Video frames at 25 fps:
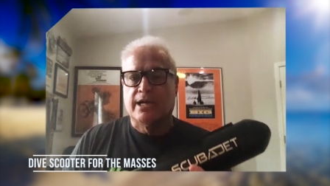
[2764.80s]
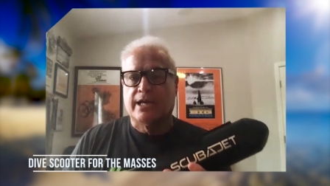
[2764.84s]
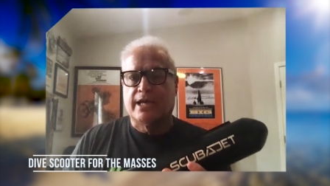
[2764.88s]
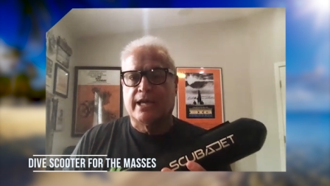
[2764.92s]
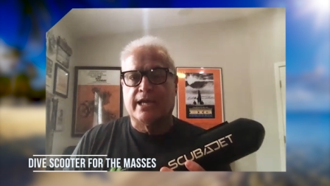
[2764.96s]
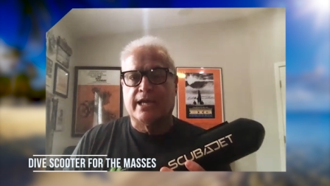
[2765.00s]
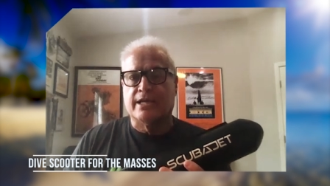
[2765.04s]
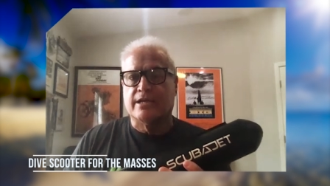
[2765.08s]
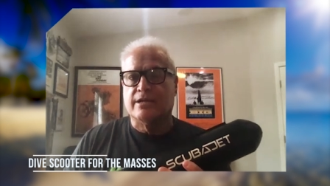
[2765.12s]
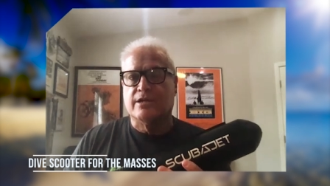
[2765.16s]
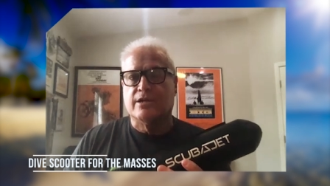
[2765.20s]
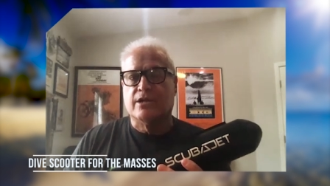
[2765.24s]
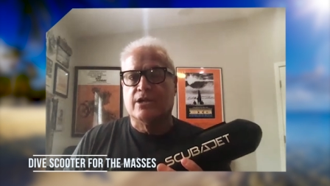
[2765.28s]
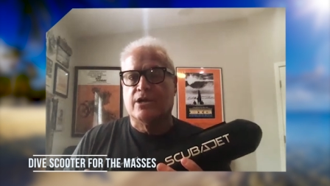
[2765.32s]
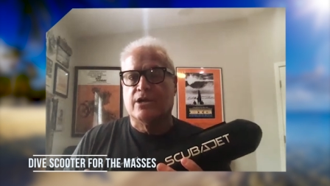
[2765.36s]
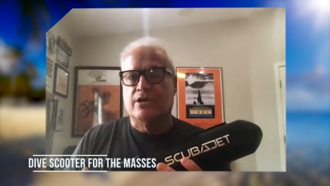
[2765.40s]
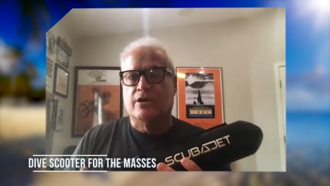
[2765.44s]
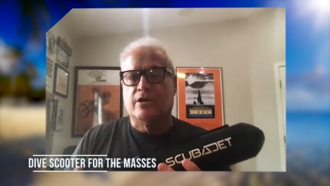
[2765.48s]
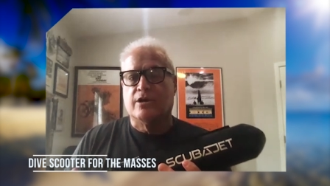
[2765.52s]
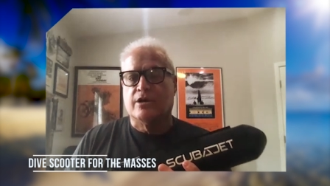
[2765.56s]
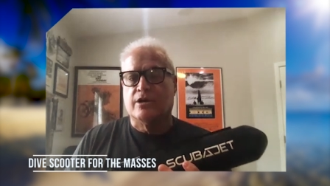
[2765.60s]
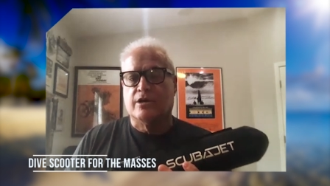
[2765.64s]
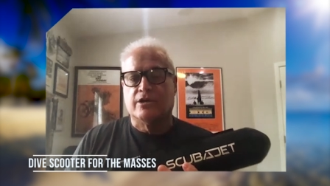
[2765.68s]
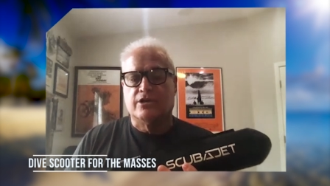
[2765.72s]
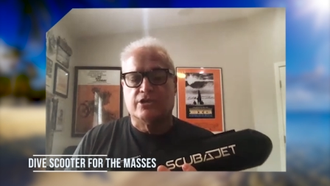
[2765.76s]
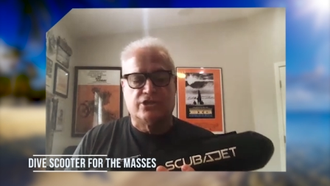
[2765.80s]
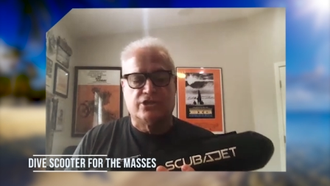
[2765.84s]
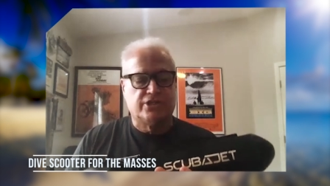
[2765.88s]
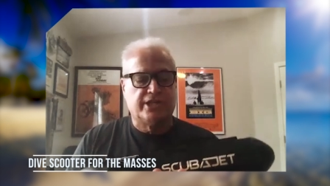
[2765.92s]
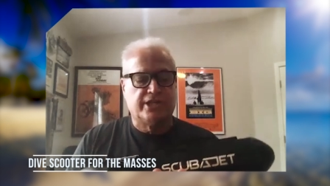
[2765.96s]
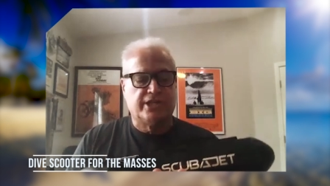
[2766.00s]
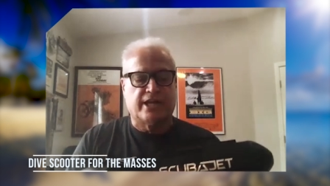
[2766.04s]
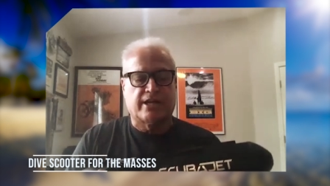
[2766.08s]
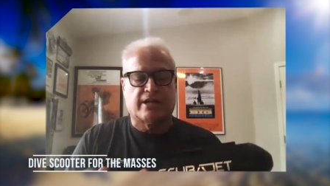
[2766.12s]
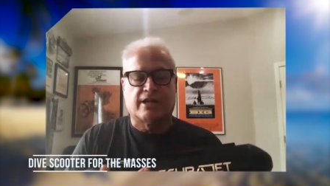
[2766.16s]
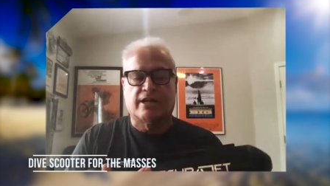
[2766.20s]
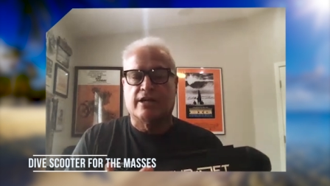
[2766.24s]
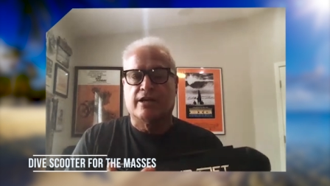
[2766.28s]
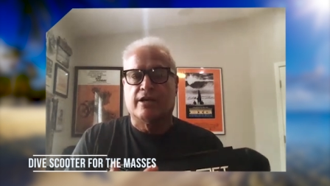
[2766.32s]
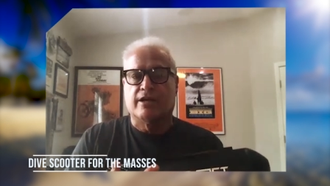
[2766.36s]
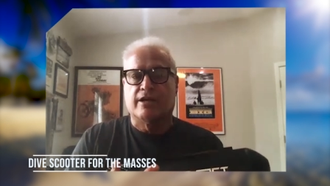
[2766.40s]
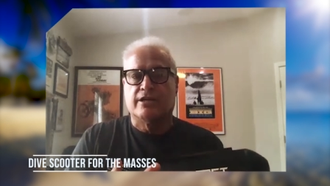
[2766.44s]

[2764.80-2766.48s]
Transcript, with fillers: can stick